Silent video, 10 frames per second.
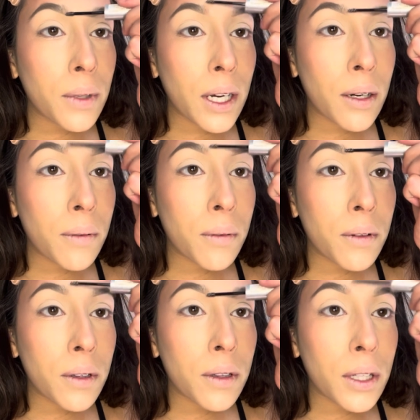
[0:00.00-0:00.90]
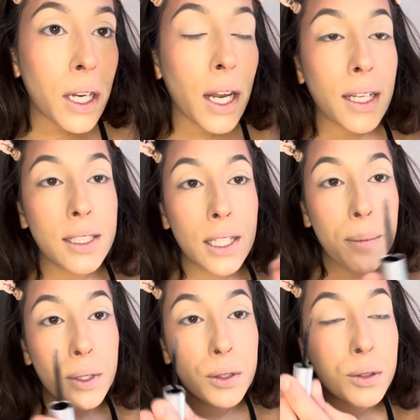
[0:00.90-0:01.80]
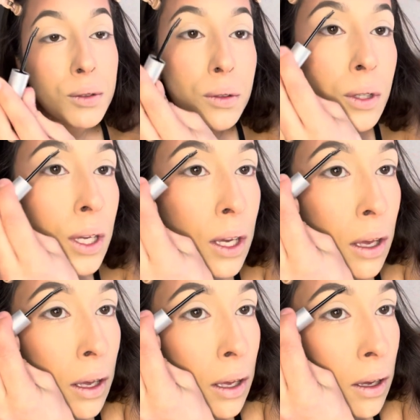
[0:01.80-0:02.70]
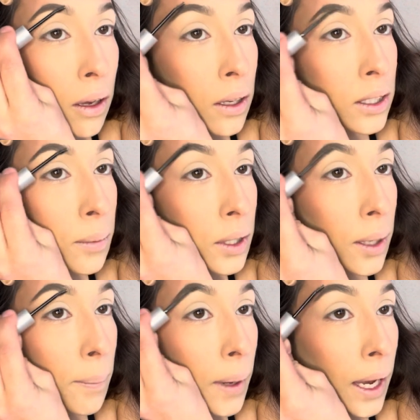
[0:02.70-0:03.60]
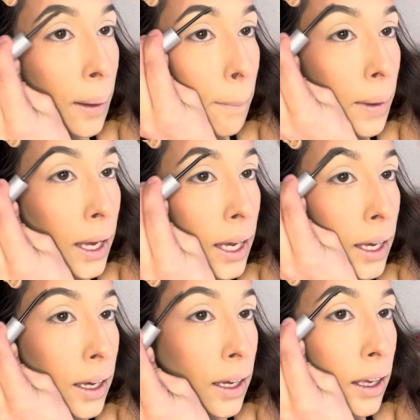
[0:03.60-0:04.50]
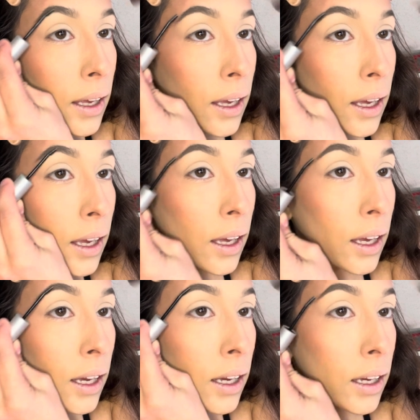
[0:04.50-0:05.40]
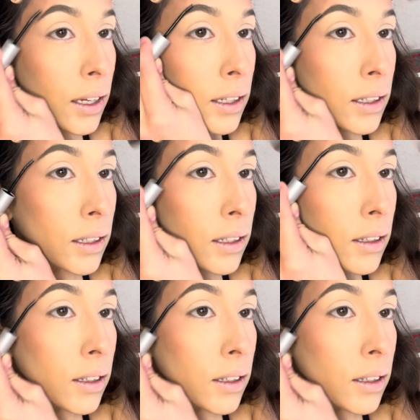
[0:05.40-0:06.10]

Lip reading: how the next thing I'm gonna do is I'm gonna buy a mic and